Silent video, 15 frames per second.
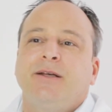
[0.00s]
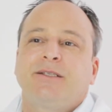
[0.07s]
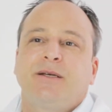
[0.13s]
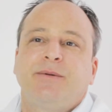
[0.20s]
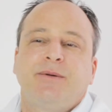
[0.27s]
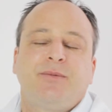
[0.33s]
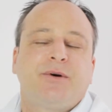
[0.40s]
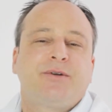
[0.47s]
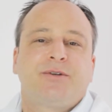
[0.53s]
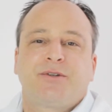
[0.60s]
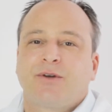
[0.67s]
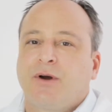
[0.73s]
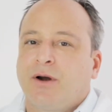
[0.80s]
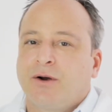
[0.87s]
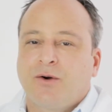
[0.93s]
Some people are
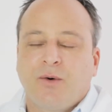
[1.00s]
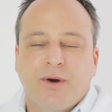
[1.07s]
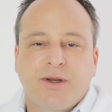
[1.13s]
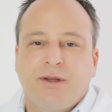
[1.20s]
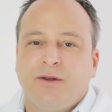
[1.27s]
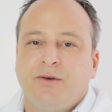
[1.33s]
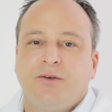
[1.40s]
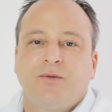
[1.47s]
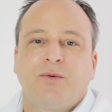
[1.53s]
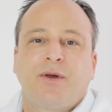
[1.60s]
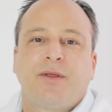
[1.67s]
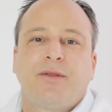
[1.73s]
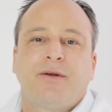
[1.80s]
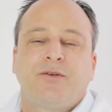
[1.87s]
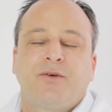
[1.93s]
just are going to use
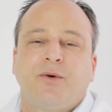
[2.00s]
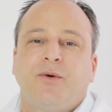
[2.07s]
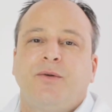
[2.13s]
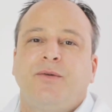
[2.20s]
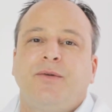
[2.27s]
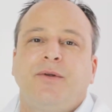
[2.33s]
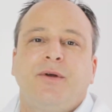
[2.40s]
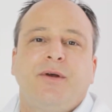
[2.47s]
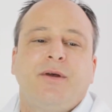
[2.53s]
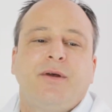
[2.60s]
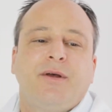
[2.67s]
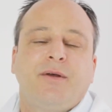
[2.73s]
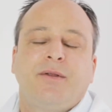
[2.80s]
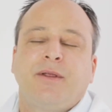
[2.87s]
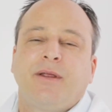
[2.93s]
whether they're told
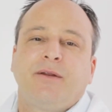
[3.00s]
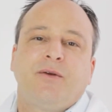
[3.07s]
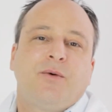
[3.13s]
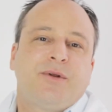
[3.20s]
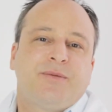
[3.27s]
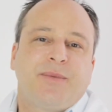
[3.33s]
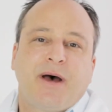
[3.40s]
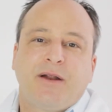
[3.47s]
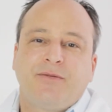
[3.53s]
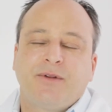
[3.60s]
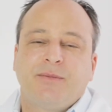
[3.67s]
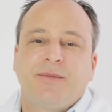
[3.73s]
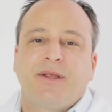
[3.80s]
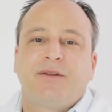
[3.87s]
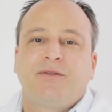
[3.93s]
that they know it's bad for
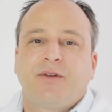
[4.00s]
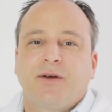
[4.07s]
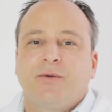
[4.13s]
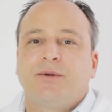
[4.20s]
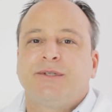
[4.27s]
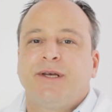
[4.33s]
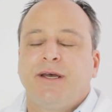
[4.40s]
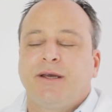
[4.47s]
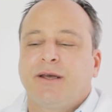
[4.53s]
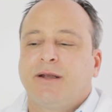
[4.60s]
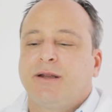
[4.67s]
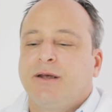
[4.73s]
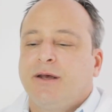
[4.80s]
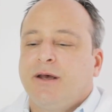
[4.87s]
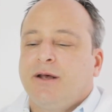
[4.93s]
them, they still will take it.
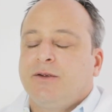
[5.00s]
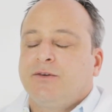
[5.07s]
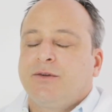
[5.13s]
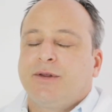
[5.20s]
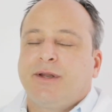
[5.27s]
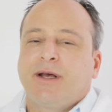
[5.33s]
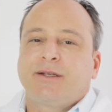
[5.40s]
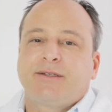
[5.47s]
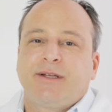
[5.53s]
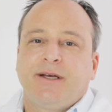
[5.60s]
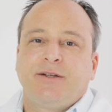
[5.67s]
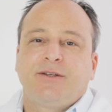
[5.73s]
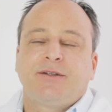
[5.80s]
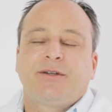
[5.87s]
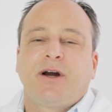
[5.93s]
So the next
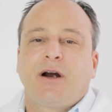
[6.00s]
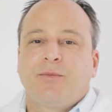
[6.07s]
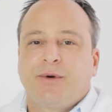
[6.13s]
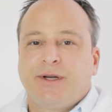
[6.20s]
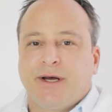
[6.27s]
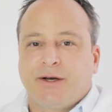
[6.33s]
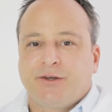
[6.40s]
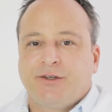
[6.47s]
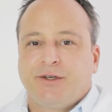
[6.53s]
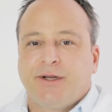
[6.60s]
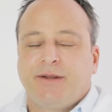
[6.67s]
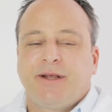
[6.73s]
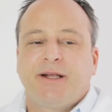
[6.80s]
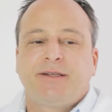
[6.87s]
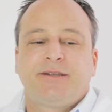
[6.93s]
stage is harm reduction,
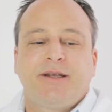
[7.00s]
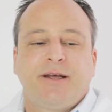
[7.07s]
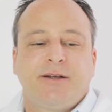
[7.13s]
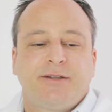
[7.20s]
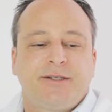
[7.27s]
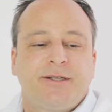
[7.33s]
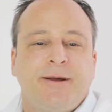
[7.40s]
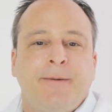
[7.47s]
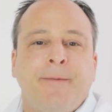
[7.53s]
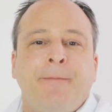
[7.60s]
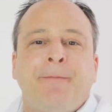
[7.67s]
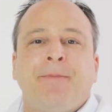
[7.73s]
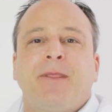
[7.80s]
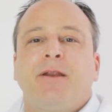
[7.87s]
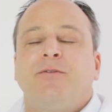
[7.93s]
and that says
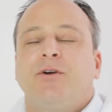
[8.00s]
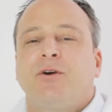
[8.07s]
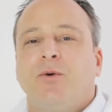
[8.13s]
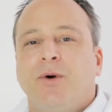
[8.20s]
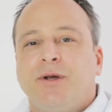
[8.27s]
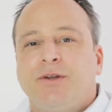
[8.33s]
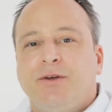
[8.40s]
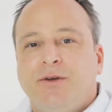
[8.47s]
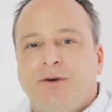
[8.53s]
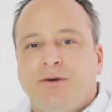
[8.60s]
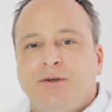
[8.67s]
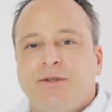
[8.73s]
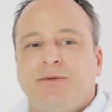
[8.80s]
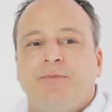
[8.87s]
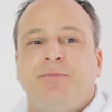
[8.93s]
that if you're going to
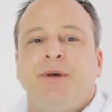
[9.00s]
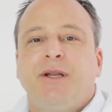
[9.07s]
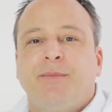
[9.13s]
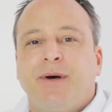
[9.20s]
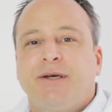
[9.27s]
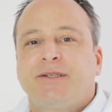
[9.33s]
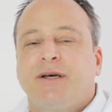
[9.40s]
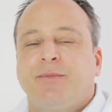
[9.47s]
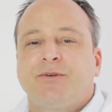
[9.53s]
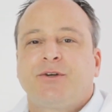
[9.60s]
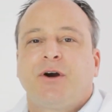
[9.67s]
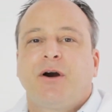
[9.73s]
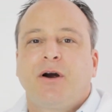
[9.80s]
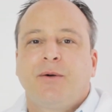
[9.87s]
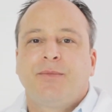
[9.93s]
use, minimize how much
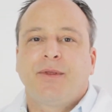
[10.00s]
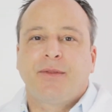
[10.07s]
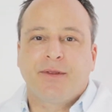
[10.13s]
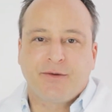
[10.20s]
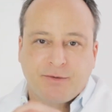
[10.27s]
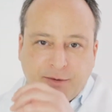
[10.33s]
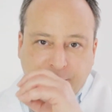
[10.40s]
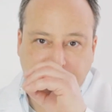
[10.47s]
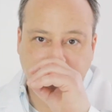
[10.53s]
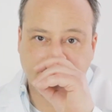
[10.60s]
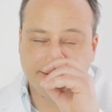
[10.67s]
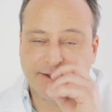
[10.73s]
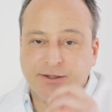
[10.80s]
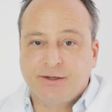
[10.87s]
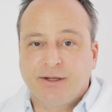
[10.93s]
harm that this
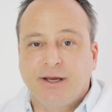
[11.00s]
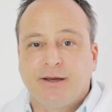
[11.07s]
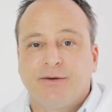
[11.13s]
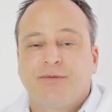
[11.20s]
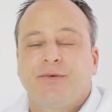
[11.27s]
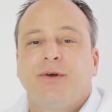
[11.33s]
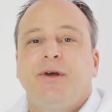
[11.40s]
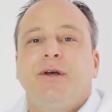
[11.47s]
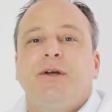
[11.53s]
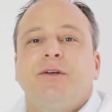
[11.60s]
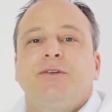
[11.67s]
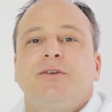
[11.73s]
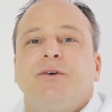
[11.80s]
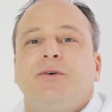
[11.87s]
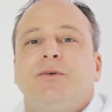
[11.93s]
creates in your life.
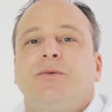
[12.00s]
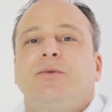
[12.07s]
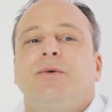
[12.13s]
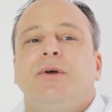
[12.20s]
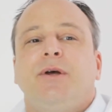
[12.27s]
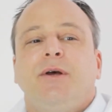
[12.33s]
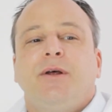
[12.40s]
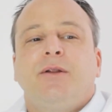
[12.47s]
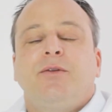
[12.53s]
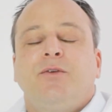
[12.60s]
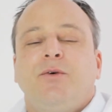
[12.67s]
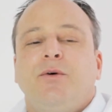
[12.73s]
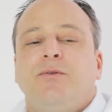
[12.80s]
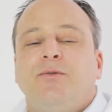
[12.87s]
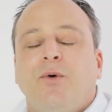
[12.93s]
So
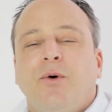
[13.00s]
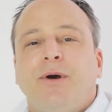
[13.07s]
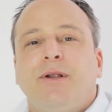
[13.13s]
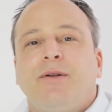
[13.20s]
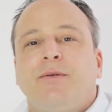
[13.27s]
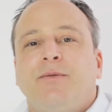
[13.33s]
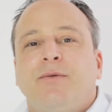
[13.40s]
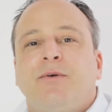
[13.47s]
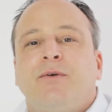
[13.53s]
to avoid